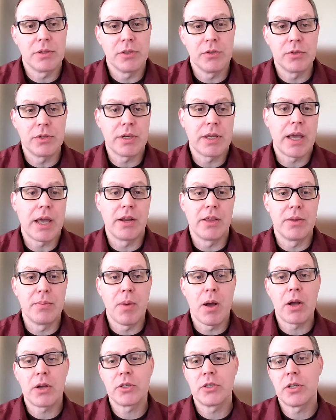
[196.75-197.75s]
using
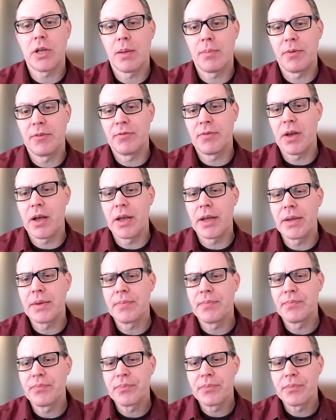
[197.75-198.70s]
out-of-the-box Shopify.